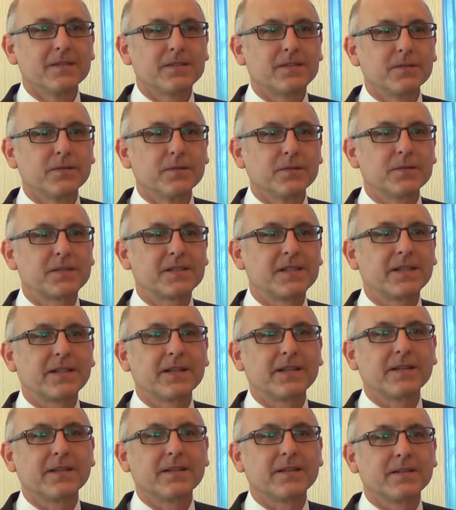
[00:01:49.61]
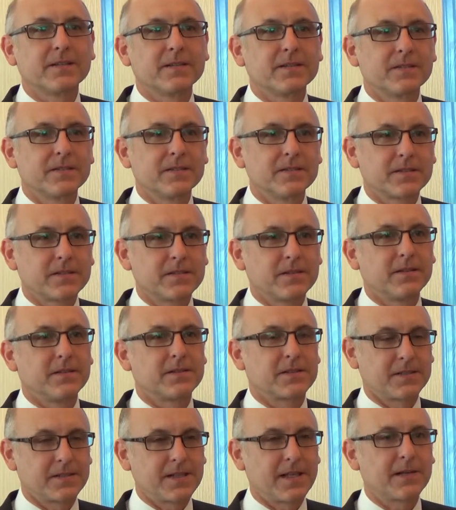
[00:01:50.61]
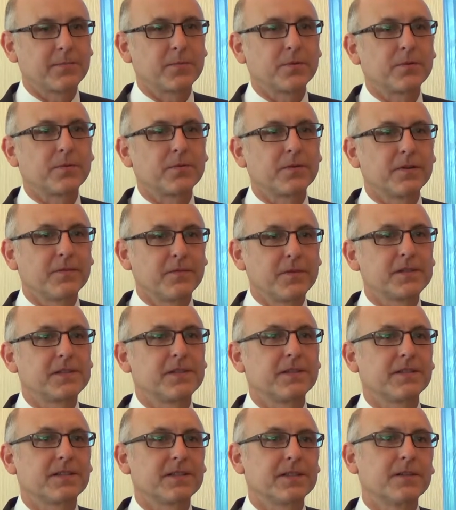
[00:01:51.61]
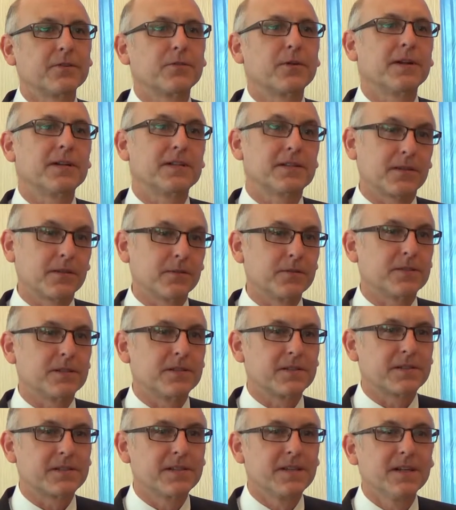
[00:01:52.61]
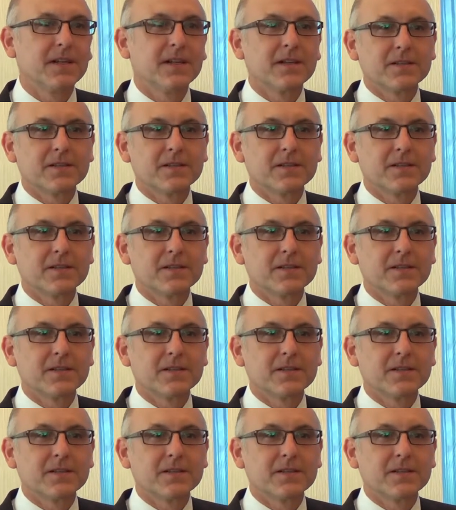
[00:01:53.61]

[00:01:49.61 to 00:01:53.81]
to seeking sustainable, efficient, integrated solutions.